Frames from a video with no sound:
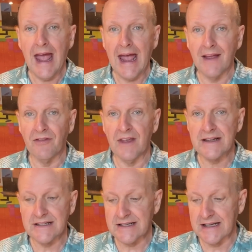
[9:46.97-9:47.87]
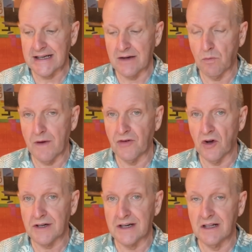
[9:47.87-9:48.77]
and that we've
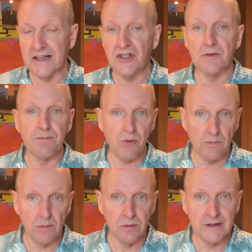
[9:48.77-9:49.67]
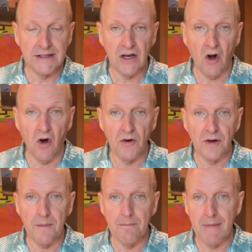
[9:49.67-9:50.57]
got an election probably
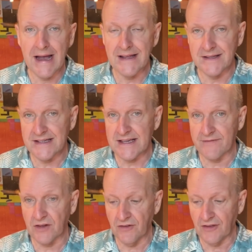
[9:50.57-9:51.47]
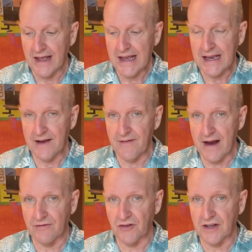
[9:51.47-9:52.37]
on May the 7th, if
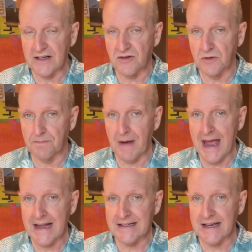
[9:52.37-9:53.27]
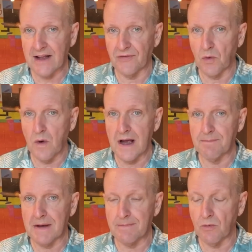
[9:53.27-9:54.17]
everything sort of pans out the way
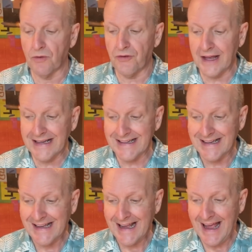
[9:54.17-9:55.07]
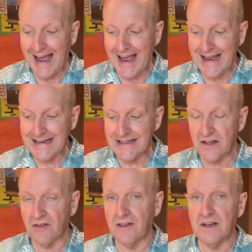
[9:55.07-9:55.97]
people think.
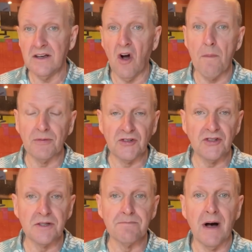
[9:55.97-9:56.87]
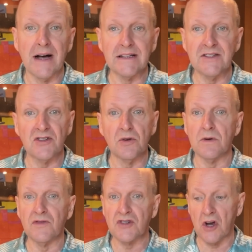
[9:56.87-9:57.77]
and the opposition parties who
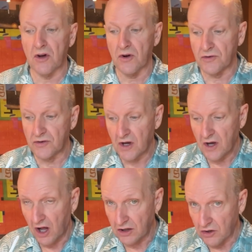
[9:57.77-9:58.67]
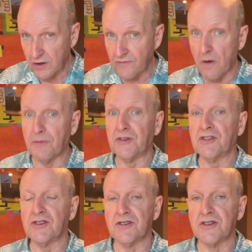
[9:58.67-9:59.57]
have shown a lot of
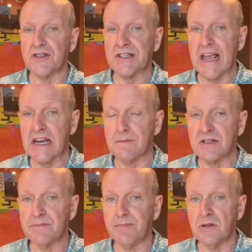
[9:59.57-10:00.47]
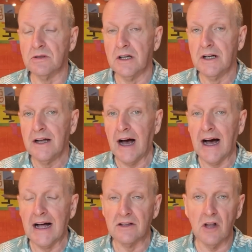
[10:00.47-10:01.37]
opposition to this cannabis bill
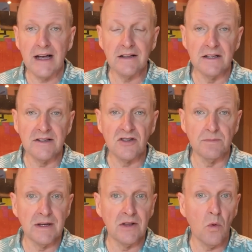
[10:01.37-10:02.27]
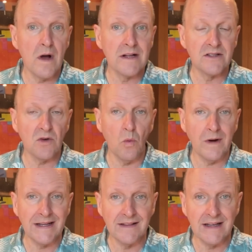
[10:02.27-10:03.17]
are likely to be the ones
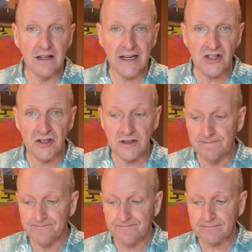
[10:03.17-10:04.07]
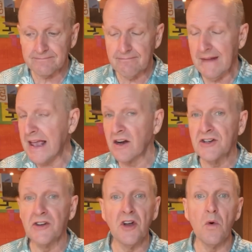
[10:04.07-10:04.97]
winning the election. And I
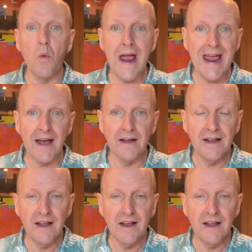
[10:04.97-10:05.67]
don't know where